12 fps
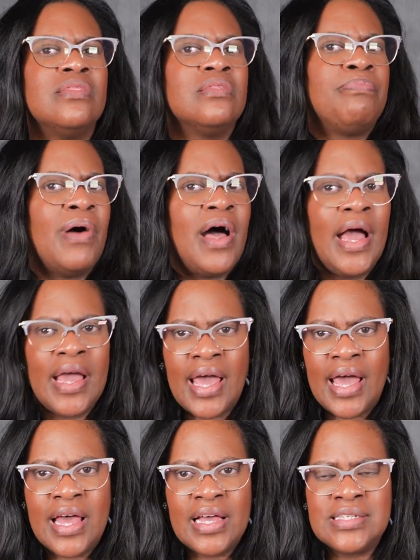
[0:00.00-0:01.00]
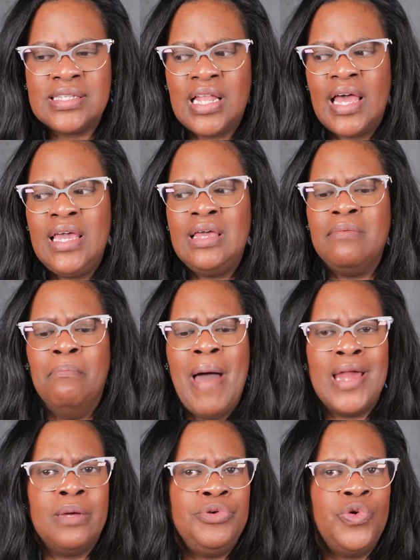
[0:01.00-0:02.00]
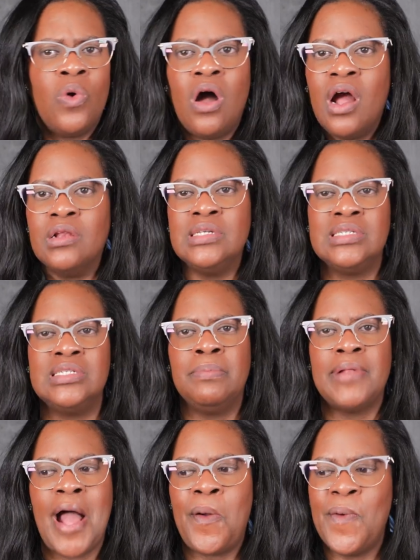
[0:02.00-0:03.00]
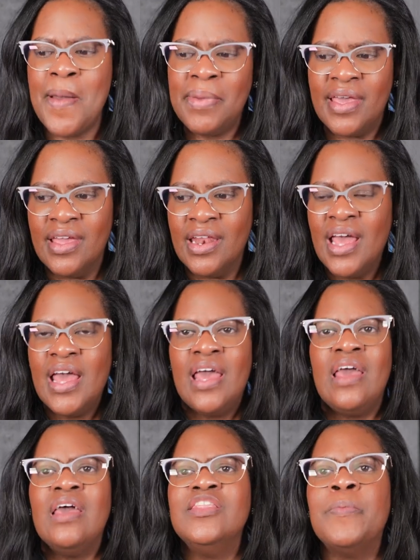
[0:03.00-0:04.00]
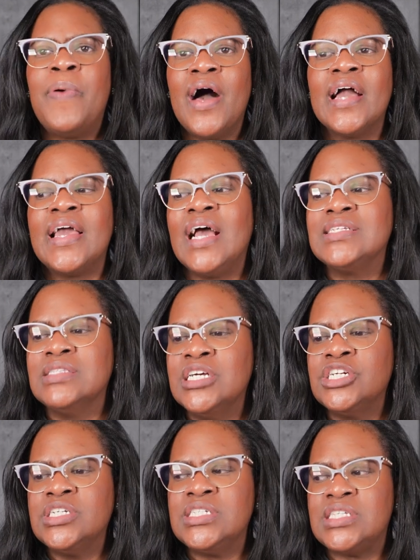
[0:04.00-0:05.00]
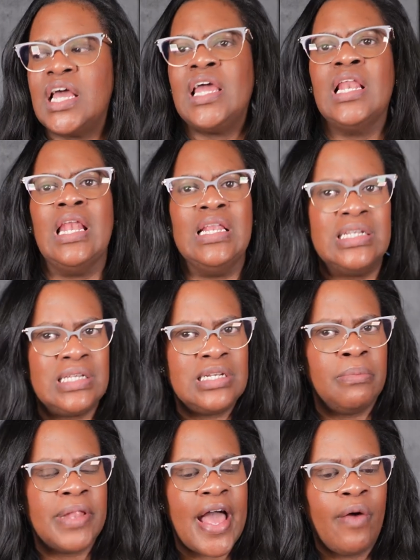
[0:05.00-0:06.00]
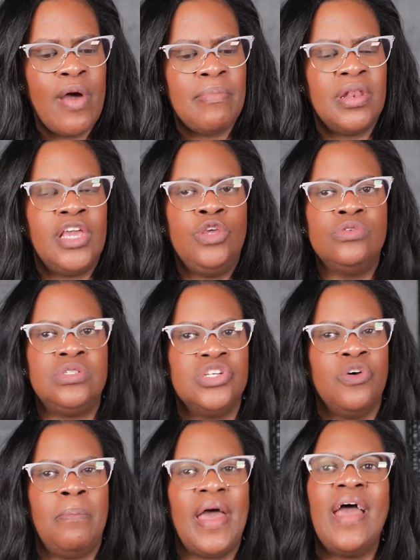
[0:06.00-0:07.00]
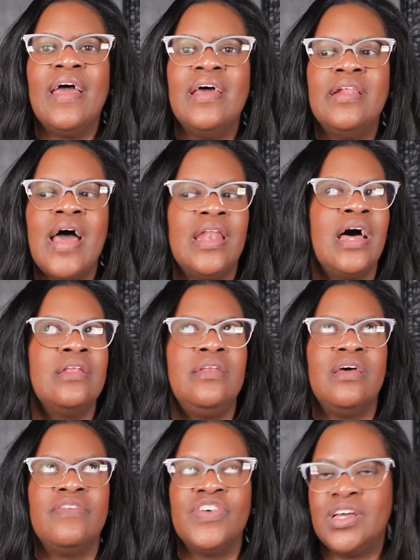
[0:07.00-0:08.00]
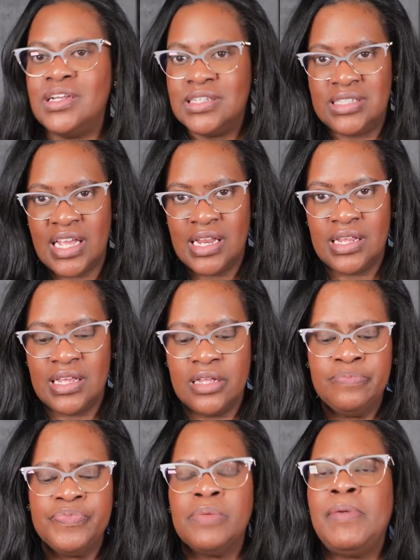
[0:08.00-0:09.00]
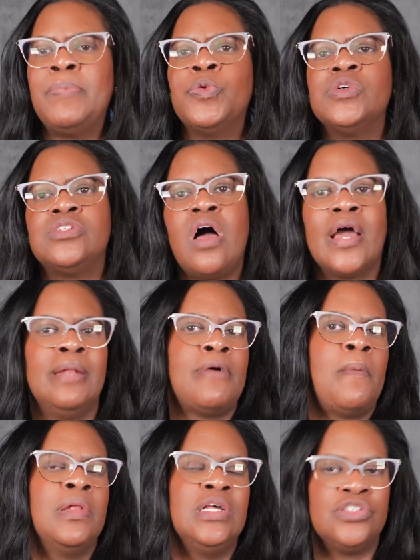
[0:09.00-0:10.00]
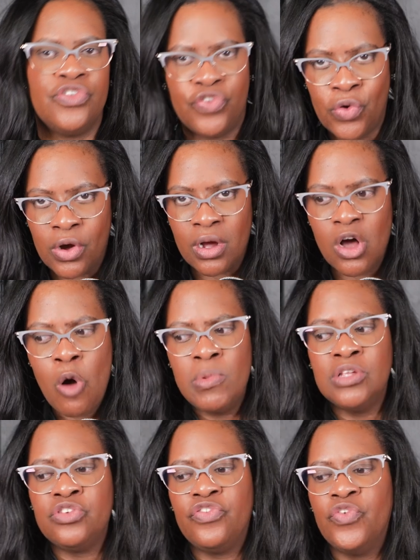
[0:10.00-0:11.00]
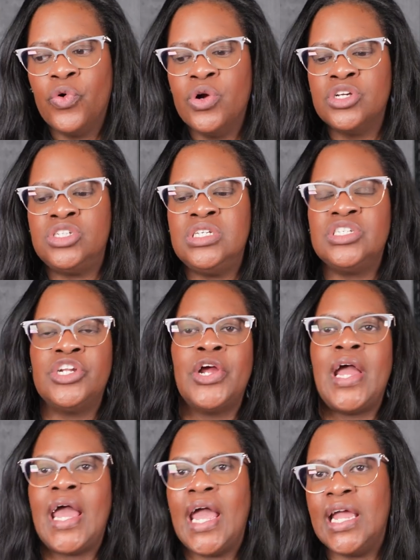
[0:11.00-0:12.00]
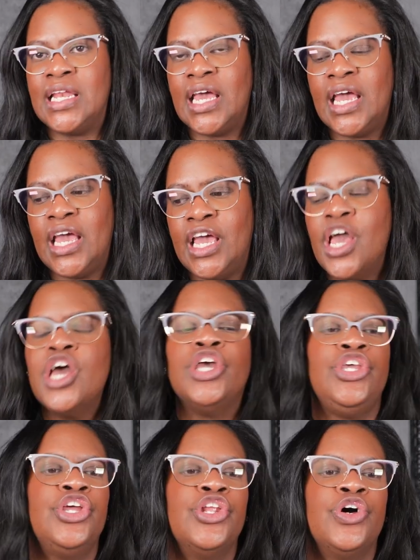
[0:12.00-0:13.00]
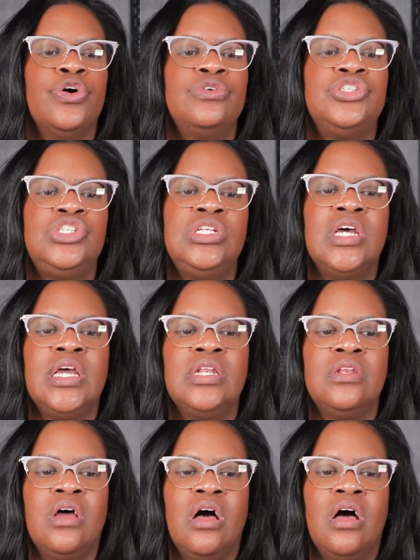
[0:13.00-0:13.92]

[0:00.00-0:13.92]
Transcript: podcasts like Madame Noir, listen to black women. The podcast literally say, listen to black women, and you still mad. And I'll never understand it. People was talking about Melissa Ford. Oh, Melissa Ford, she's in her heyday. You know, she done